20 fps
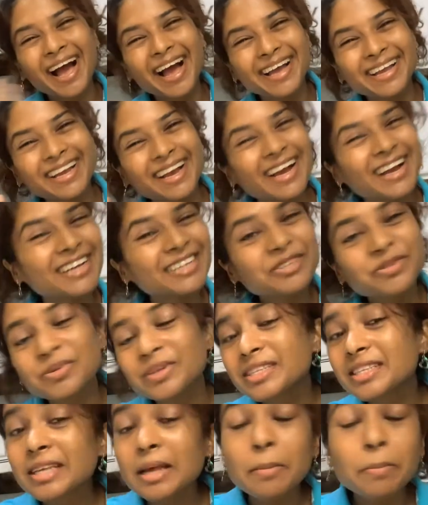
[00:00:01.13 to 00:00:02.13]
Hi guys,
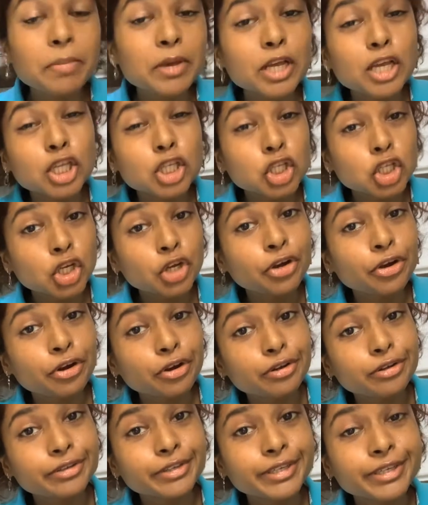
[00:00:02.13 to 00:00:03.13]
what's up? It's your
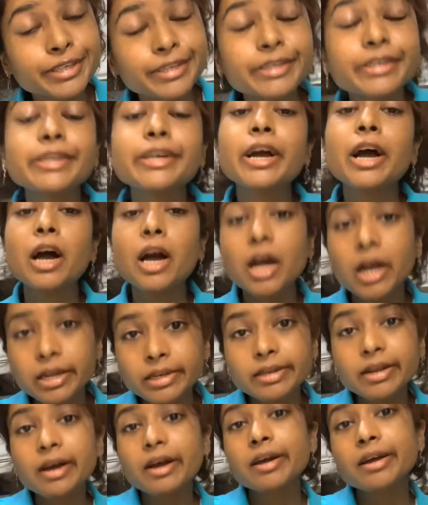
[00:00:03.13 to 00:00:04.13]
girl Dee,
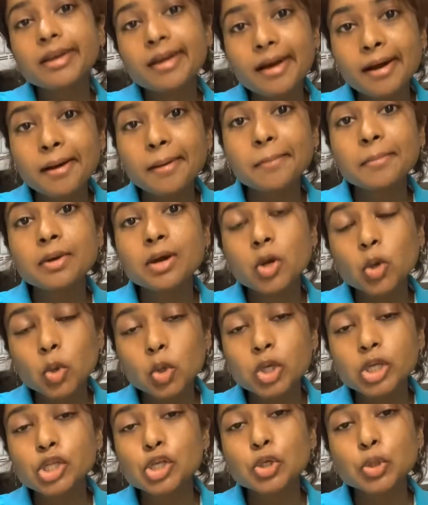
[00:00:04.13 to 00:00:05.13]
and I am
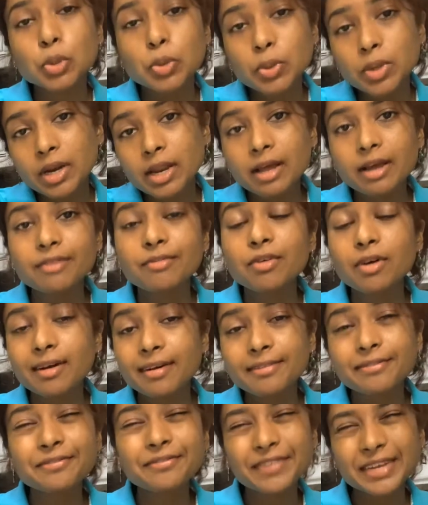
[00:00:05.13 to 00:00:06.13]
going to go live
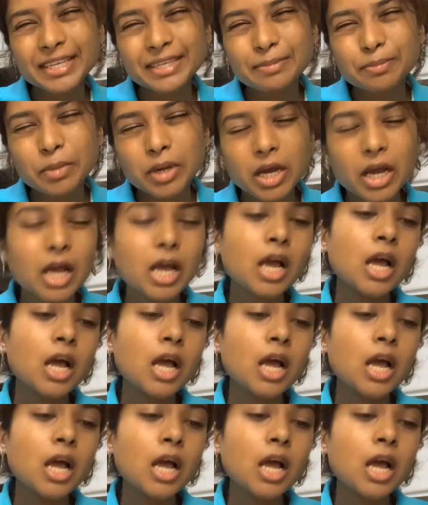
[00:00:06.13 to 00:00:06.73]
on Facebook.